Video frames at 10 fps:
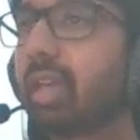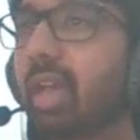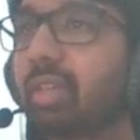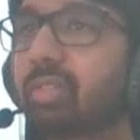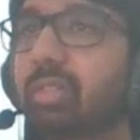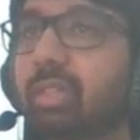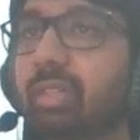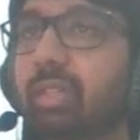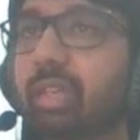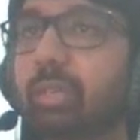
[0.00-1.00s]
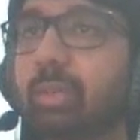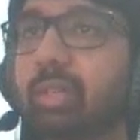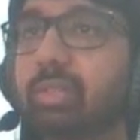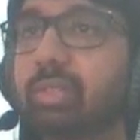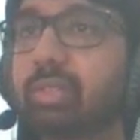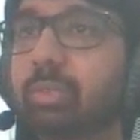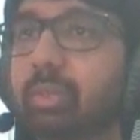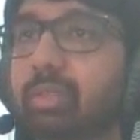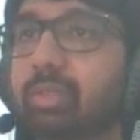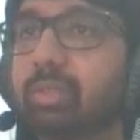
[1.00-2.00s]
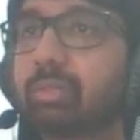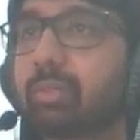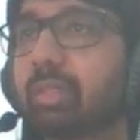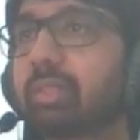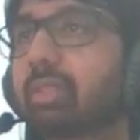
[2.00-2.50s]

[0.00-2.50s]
Anthony, can you answer this question? Right.